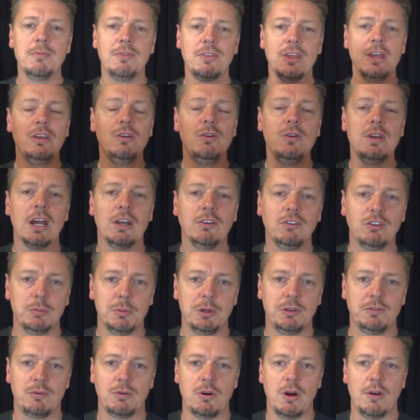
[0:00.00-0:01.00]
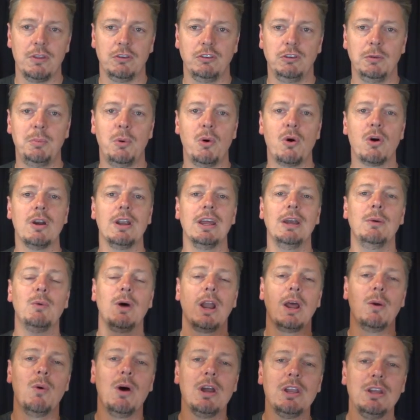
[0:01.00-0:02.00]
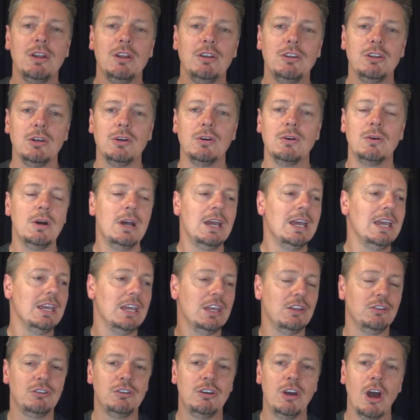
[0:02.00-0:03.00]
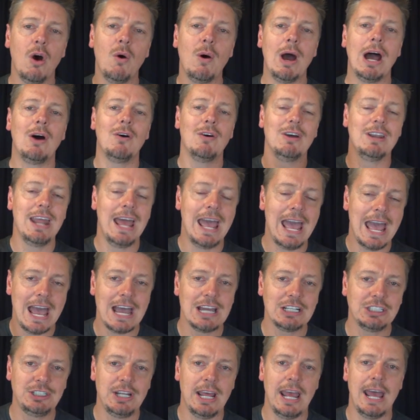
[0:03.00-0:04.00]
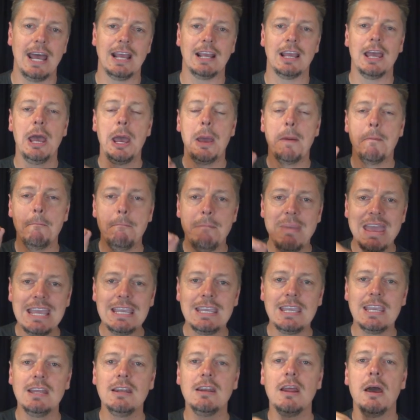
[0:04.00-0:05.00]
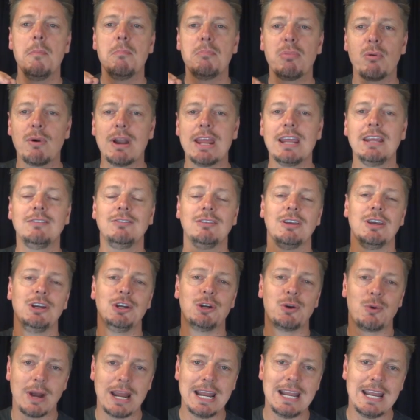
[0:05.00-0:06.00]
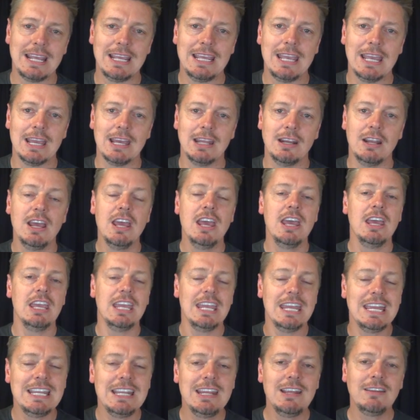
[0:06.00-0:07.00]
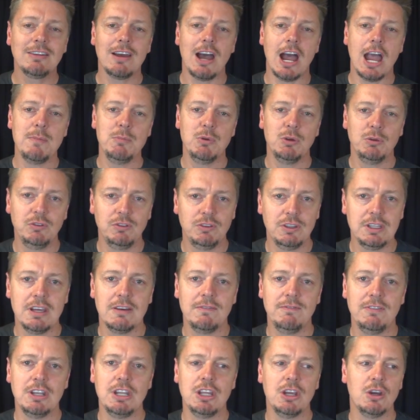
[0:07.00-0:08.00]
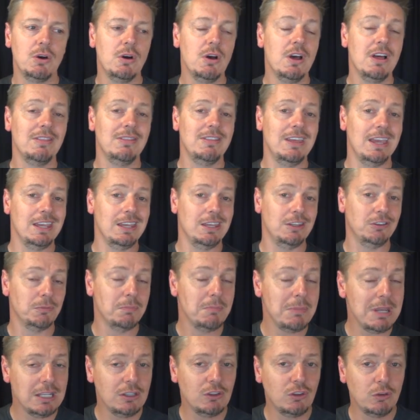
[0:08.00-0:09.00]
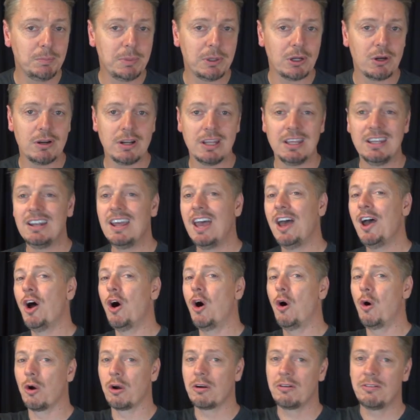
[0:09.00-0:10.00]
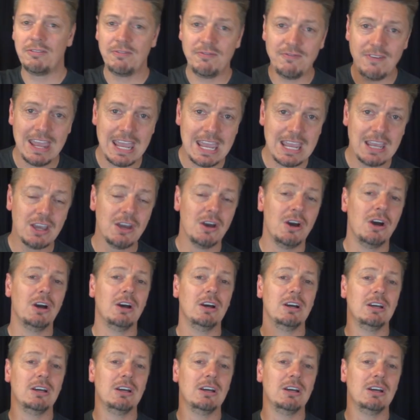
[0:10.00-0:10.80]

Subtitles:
Thank you guys so much for all the support. And what I want you to do is go out and hashtag making pranks great again. Anytime you see a video that is mean-spirited or fake